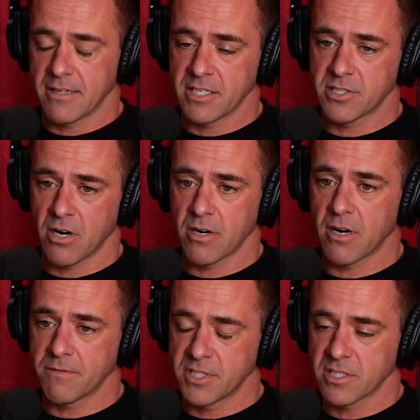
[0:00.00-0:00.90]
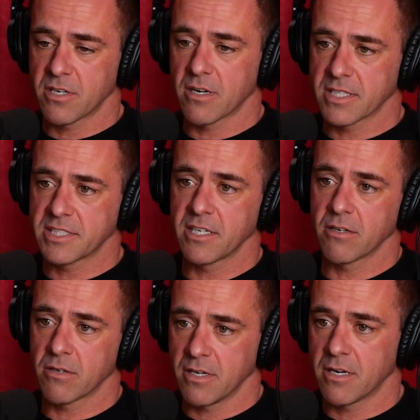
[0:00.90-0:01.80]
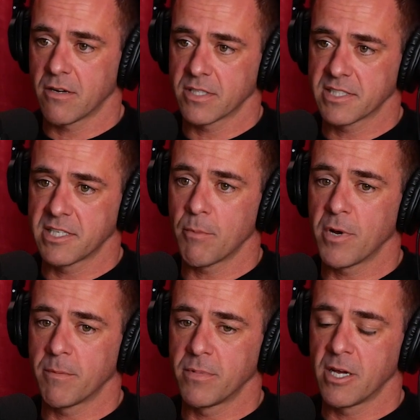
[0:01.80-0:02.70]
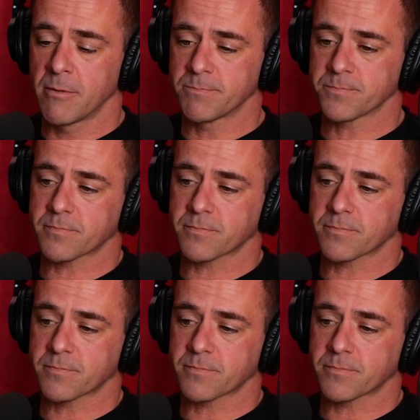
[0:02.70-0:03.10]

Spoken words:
they started off just on a single, a step up lip.